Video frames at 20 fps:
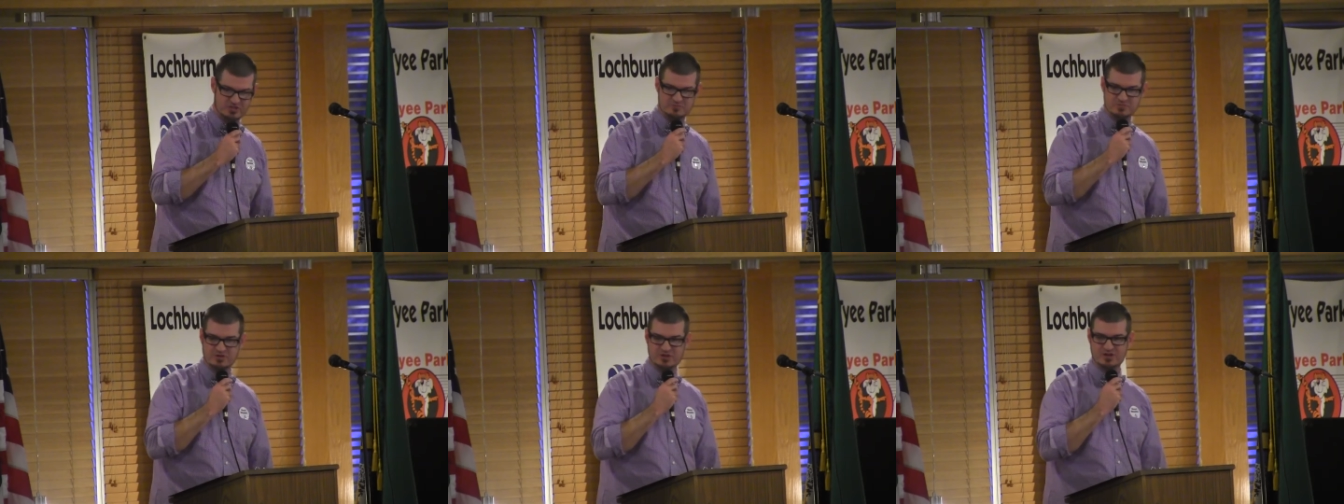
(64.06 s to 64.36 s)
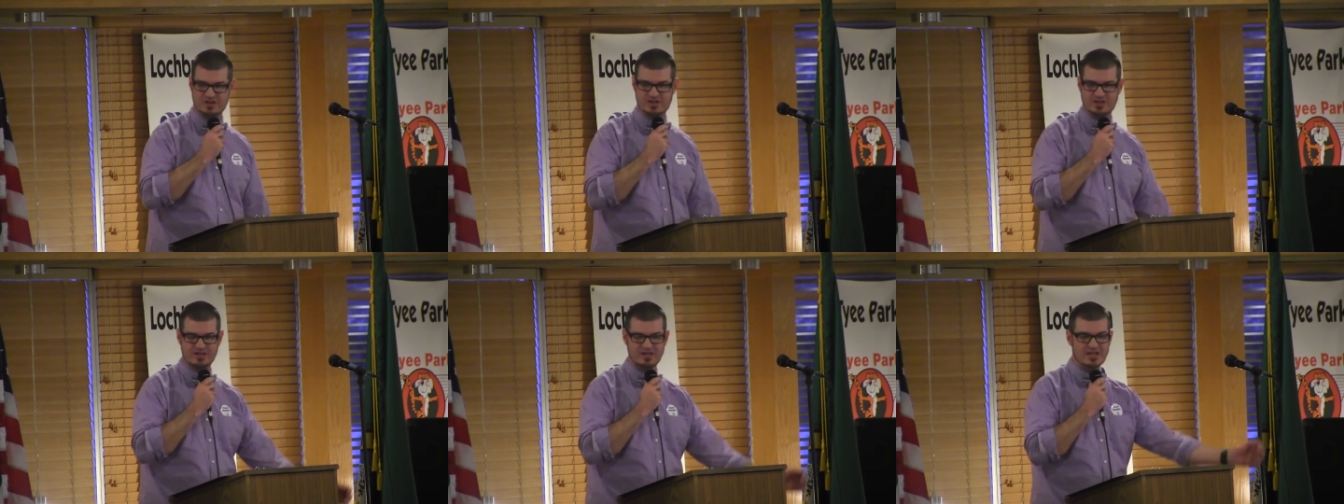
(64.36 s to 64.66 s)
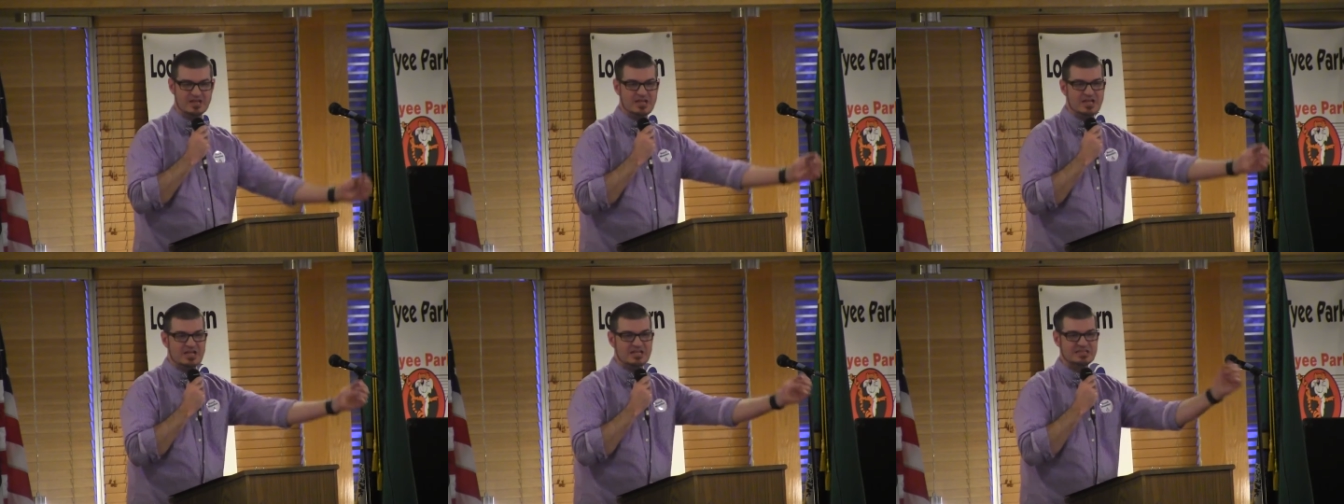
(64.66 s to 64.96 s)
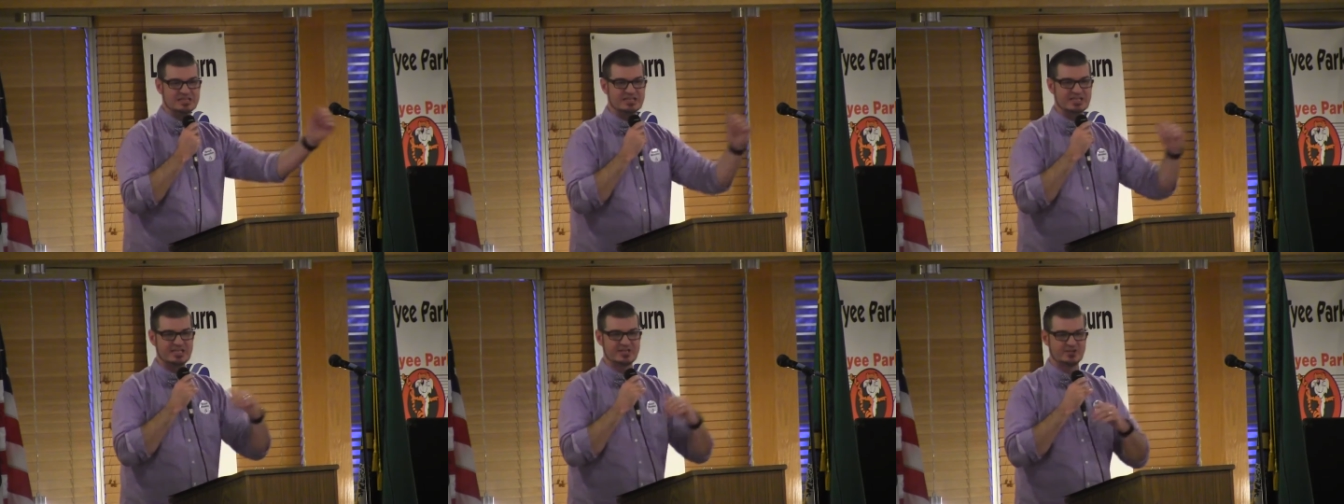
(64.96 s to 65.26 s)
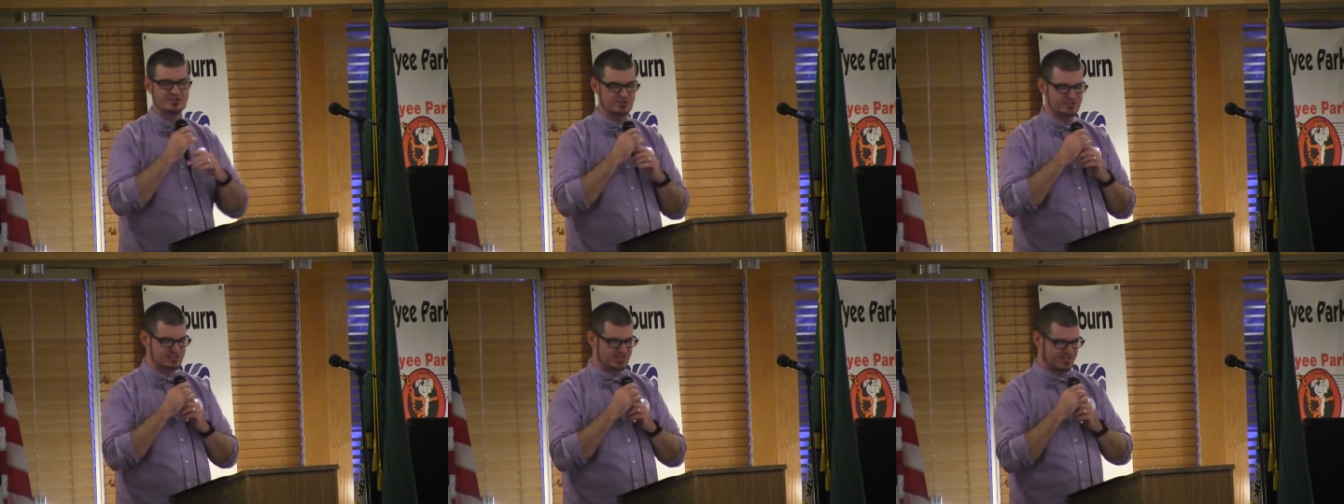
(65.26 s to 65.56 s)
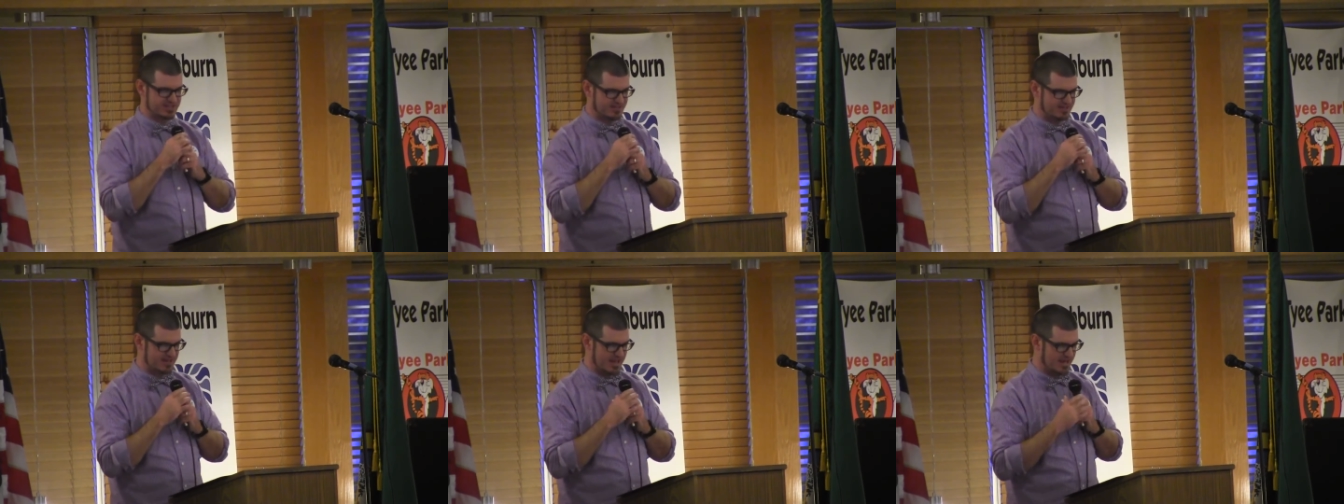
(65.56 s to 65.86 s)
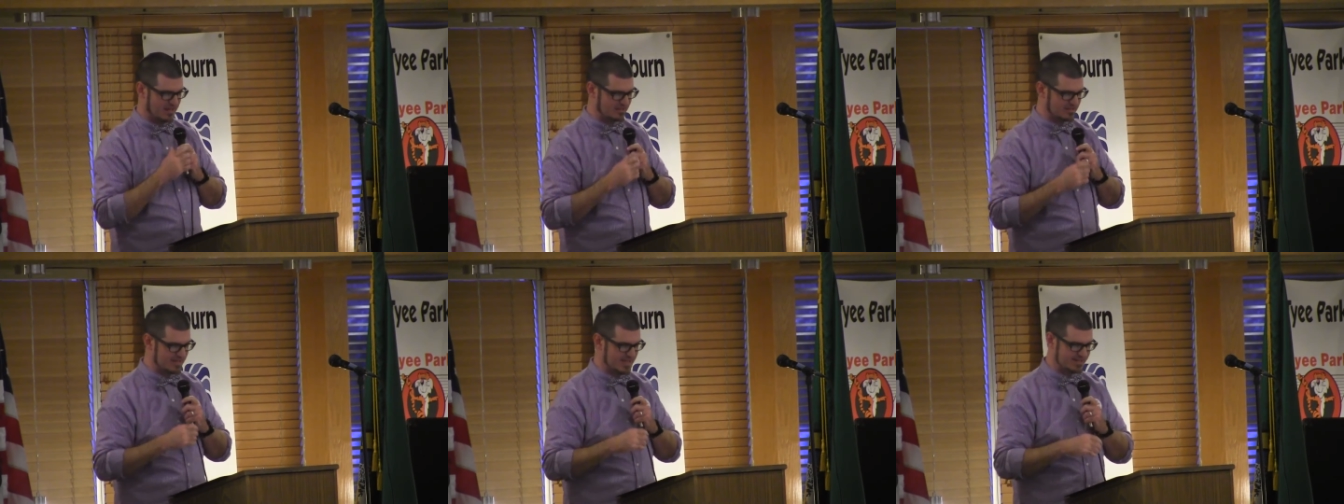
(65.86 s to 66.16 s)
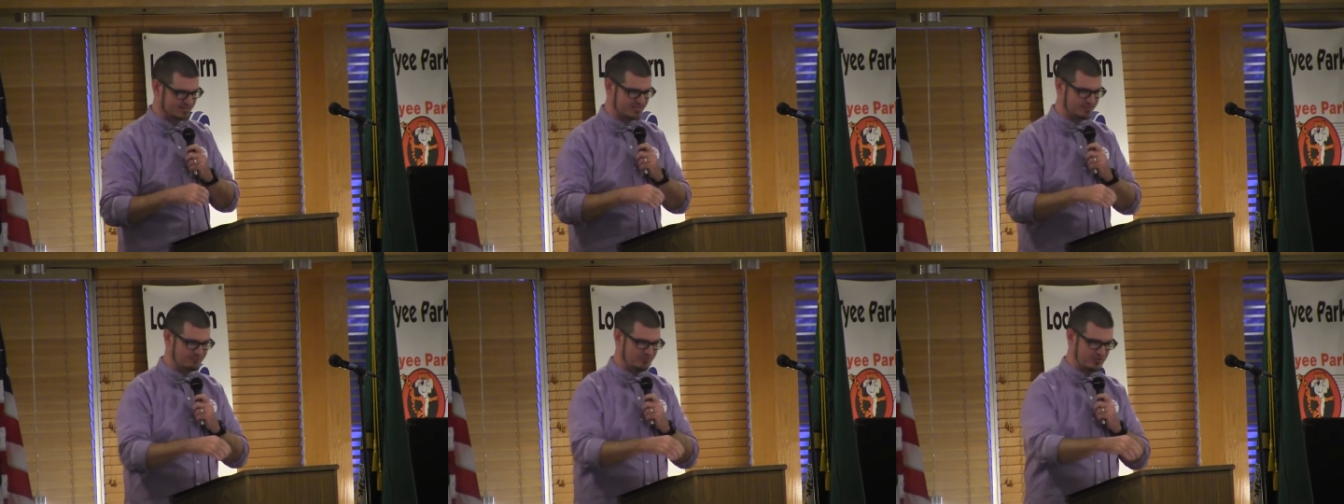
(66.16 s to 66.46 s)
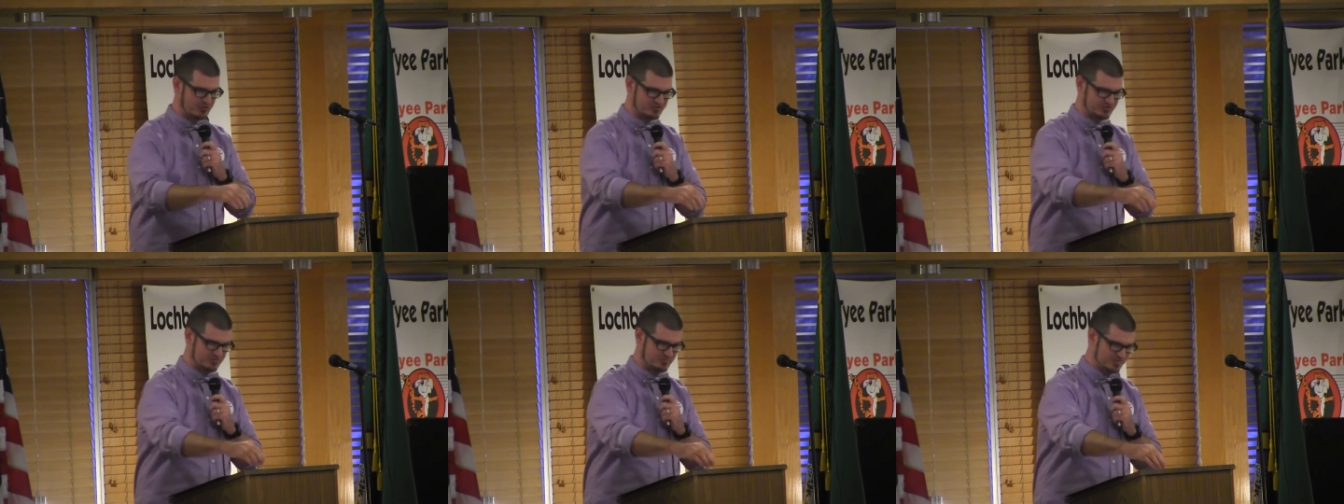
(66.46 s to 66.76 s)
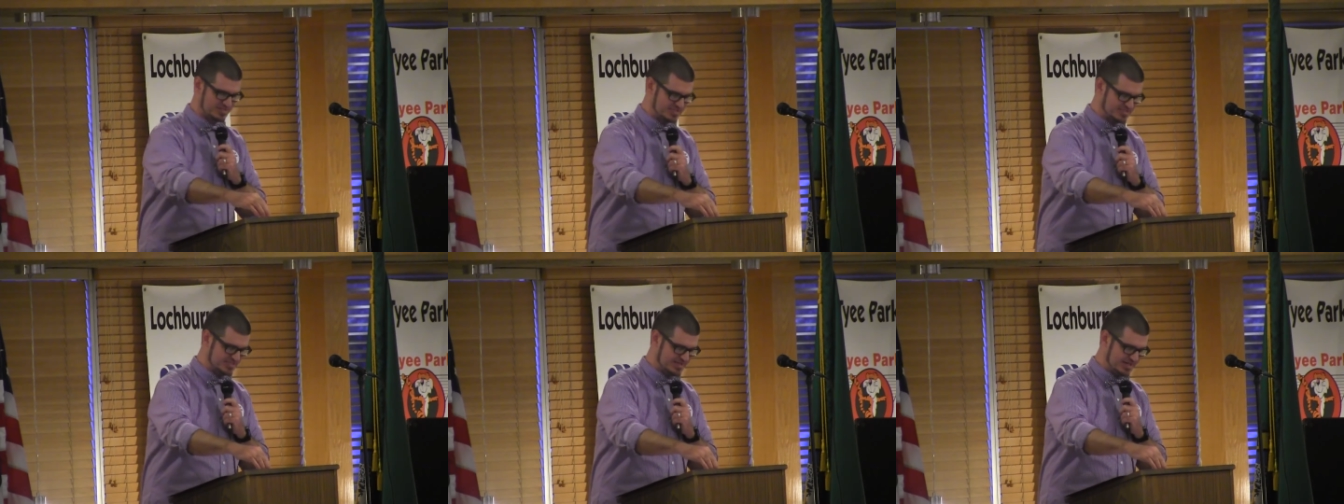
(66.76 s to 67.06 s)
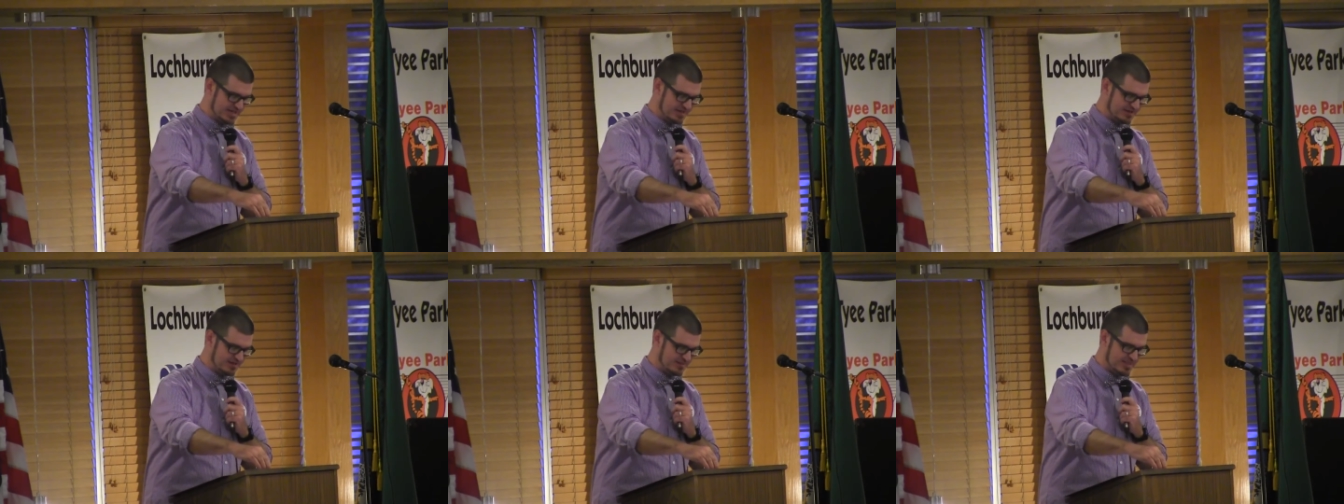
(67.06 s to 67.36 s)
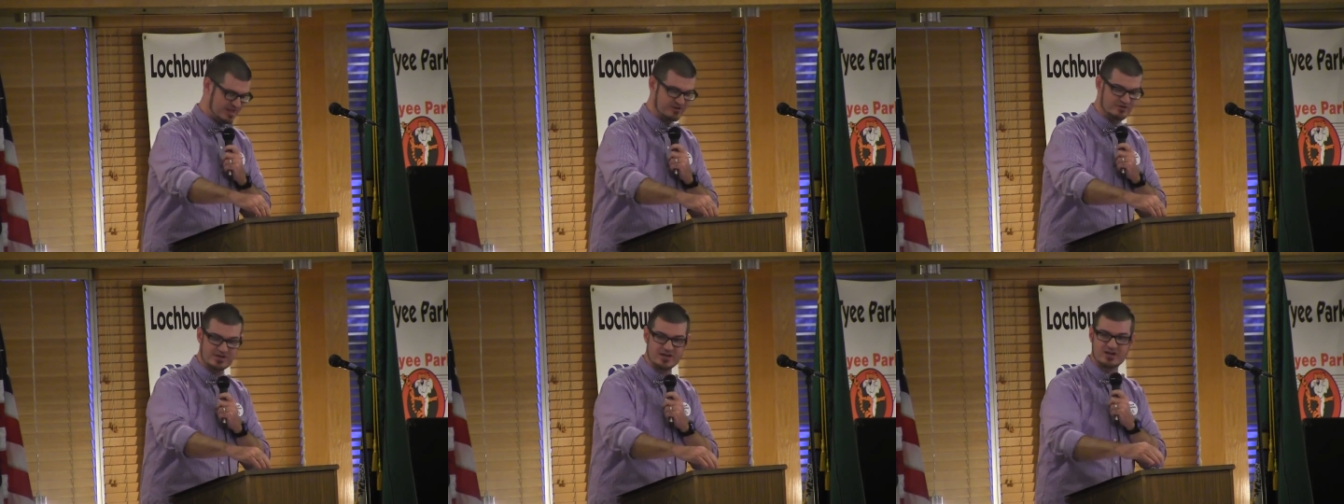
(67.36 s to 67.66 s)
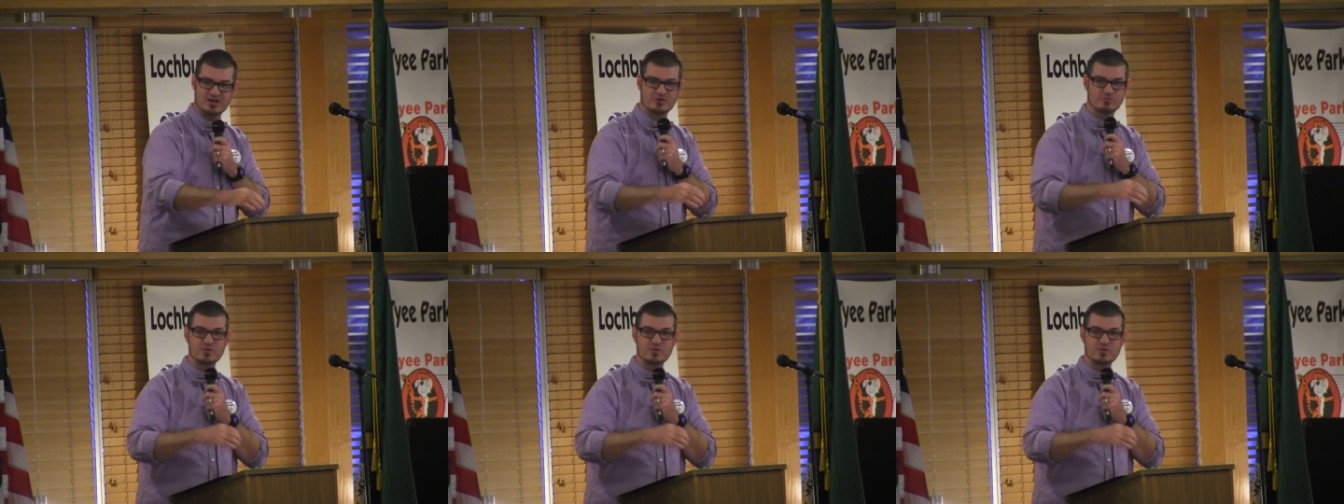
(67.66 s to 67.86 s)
community leaders and, and elected folks from the city that are here.